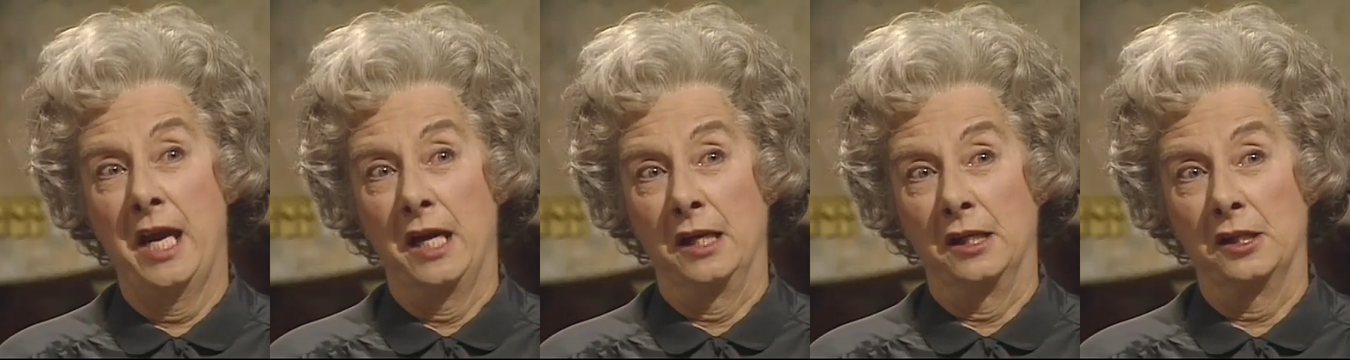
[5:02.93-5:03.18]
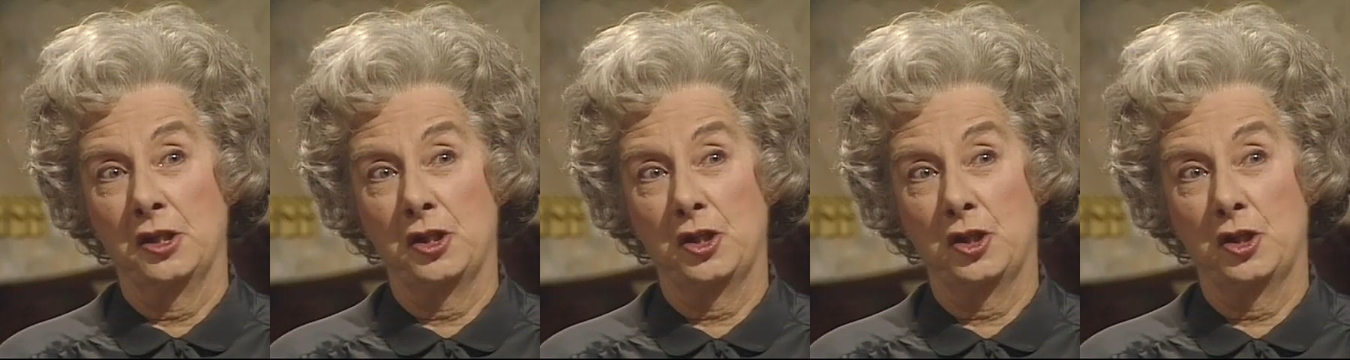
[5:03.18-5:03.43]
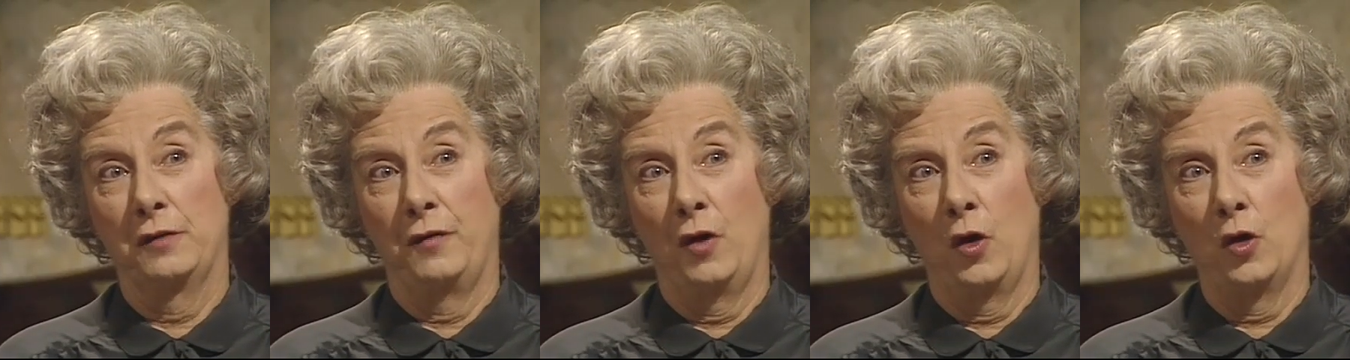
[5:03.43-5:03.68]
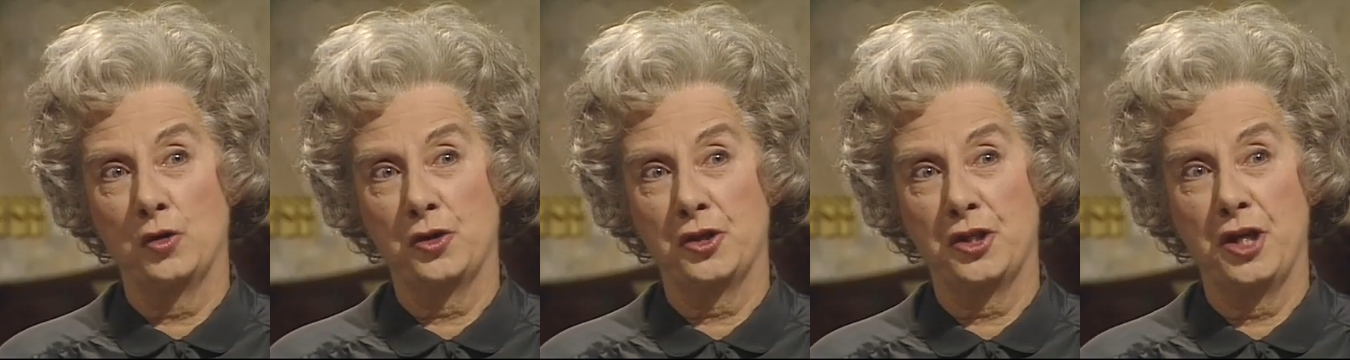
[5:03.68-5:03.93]
Hinks
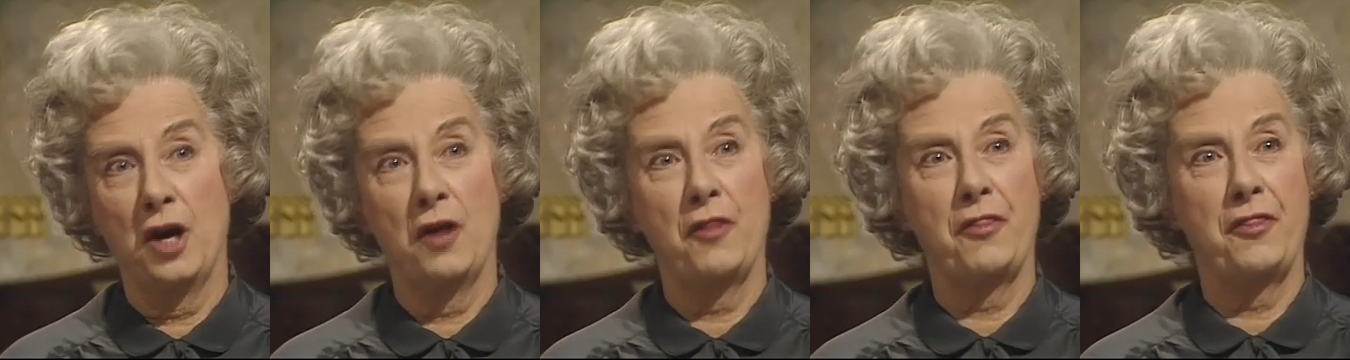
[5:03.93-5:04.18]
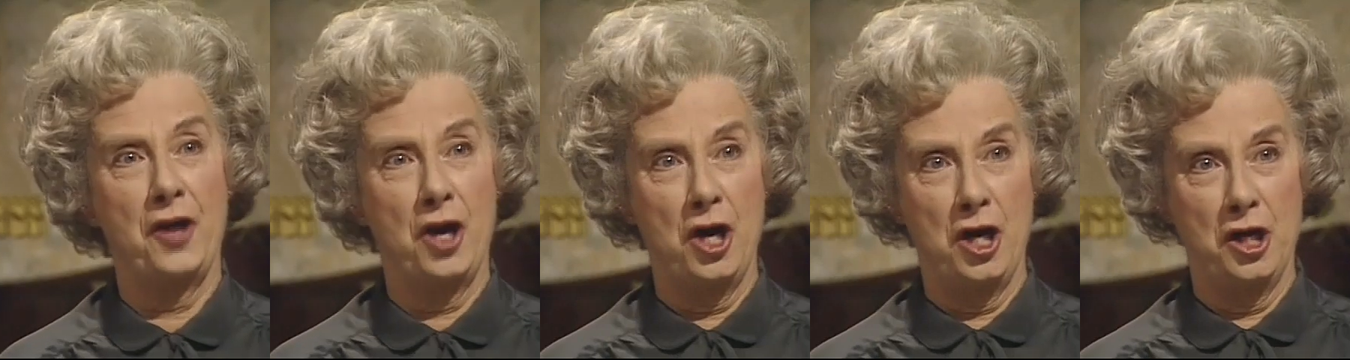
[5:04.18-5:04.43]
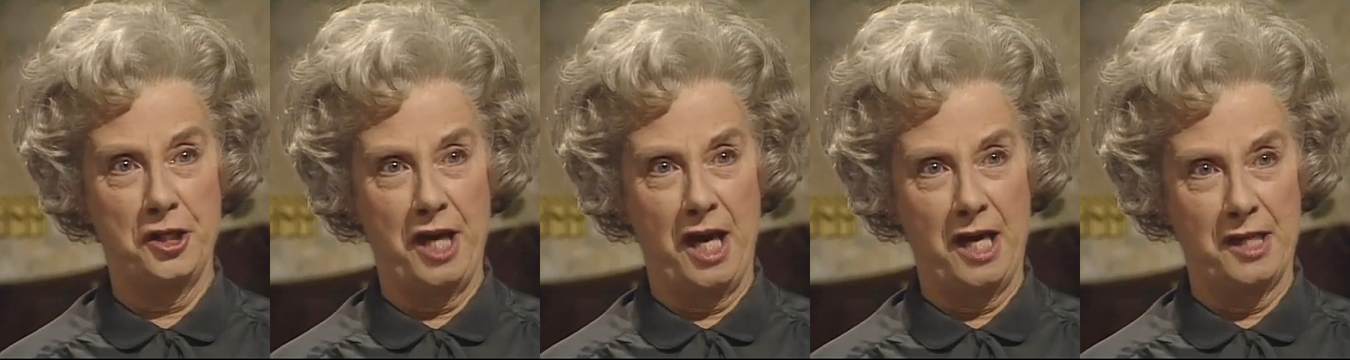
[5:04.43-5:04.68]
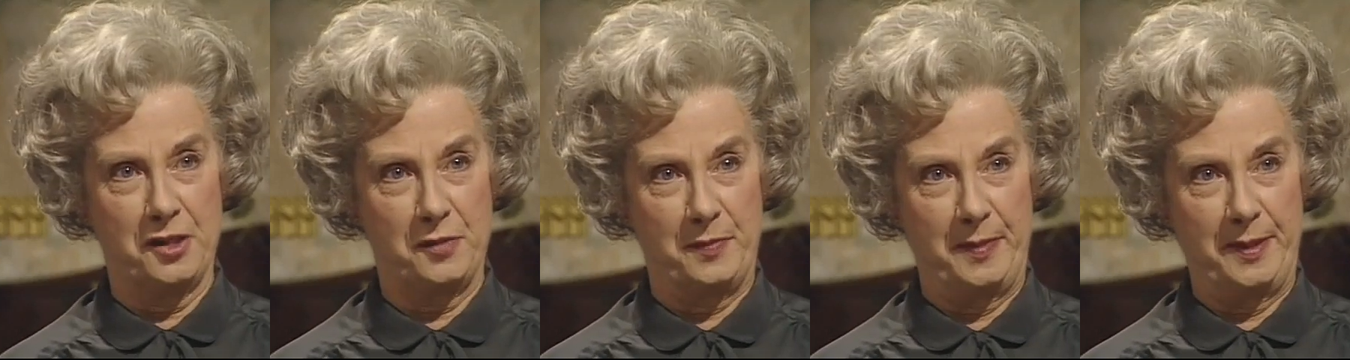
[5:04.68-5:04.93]
divorced her third
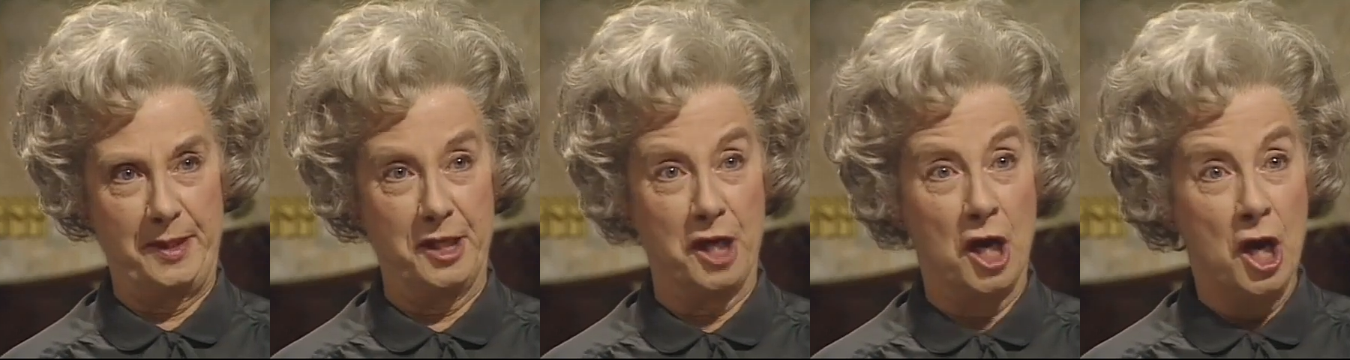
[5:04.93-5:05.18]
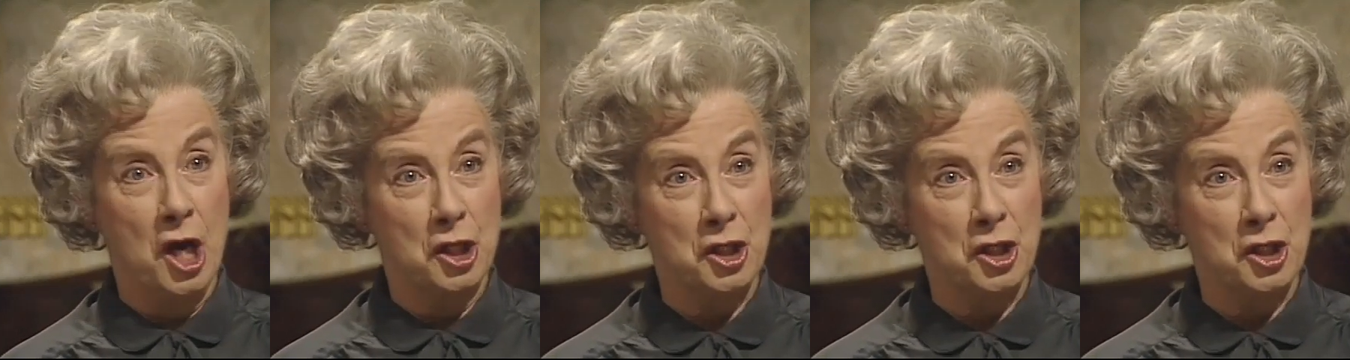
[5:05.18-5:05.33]
husband.